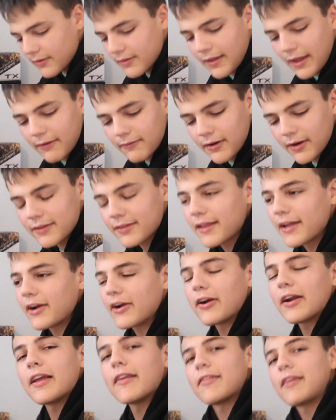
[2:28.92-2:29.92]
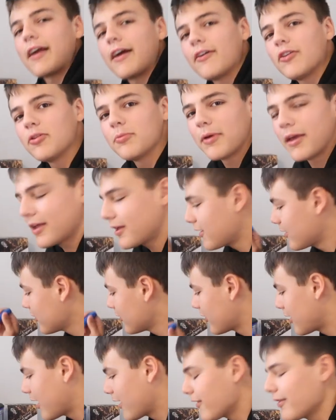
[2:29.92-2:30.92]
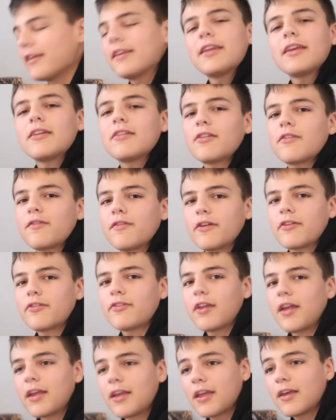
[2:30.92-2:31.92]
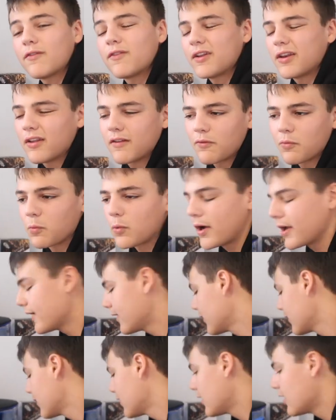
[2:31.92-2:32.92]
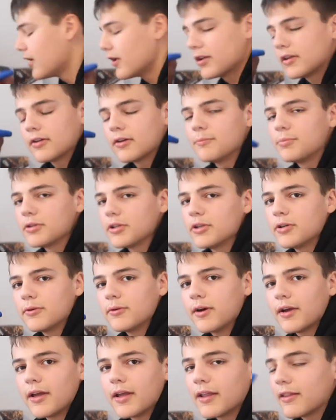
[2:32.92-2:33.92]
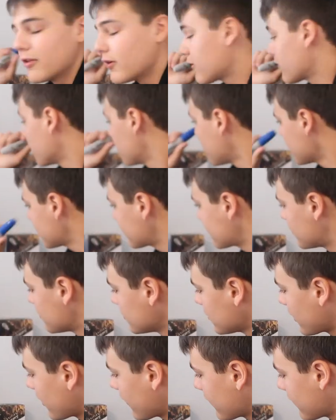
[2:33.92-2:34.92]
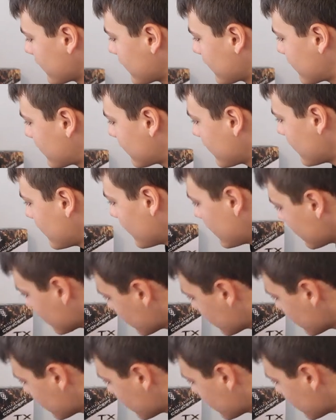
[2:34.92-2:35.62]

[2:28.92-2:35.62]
That right there is how you make your LED in your fish tank, if it is white to blue. It looks much cooler as you can see.